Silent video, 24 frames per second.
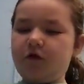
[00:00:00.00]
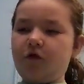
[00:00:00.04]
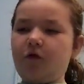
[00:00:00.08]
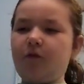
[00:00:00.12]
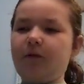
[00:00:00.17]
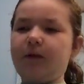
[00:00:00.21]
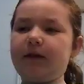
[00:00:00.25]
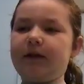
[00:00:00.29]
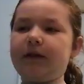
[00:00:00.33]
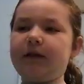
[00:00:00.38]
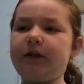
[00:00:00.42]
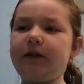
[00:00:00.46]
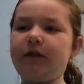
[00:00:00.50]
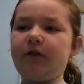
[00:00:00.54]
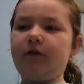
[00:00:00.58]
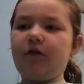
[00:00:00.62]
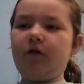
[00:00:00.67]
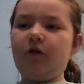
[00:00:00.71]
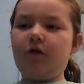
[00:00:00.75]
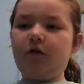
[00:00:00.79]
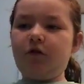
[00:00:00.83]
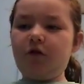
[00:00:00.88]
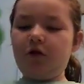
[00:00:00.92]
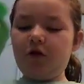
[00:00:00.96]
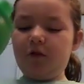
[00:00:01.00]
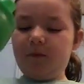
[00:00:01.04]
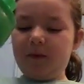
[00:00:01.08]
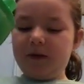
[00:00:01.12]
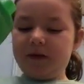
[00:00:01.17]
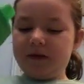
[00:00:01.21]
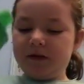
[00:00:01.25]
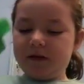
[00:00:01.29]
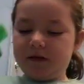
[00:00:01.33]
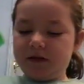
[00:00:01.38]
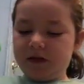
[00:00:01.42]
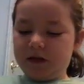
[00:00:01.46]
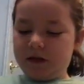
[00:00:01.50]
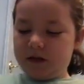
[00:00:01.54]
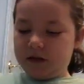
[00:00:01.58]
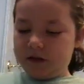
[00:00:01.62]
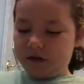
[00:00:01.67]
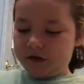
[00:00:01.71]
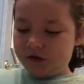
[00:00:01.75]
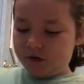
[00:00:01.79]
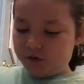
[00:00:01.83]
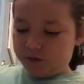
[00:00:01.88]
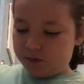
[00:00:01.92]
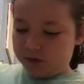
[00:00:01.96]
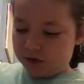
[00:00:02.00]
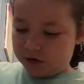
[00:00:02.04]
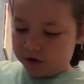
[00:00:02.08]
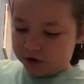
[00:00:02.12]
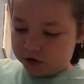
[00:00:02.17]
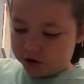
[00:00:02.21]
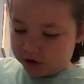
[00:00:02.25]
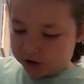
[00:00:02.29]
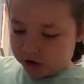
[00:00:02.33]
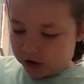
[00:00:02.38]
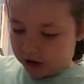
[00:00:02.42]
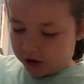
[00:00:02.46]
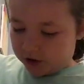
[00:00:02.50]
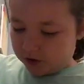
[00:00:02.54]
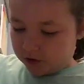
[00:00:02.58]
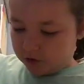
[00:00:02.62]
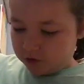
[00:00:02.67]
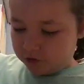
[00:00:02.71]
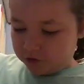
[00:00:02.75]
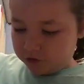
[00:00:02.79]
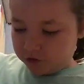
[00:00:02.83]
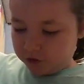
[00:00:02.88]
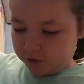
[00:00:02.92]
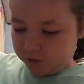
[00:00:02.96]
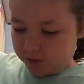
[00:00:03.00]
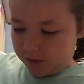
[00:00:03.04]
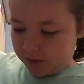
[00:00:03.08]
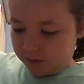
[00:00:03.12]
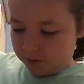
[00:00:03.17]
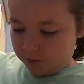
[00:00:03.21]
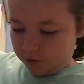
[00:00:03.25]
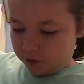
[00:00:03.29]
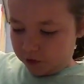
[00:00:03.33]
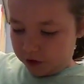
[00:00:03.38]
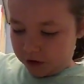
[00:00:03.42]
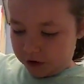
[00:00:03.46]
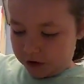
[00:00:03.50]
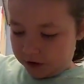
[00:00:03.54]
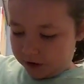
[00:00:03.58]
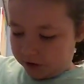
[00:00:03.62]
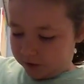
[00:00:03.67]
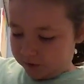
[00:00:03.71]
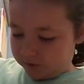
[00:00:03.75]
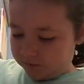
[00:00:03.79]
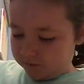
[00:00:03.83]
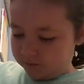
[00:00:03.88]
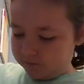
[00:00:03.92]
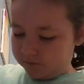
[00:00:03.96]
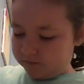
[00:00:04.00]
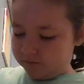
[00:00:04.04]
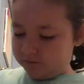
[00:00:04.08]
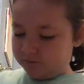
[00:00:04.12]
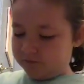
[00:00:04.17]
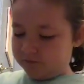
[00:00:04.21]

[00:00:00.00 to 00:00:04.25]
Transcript: So it's still a little bit sticky, so we could just add a little bit more in.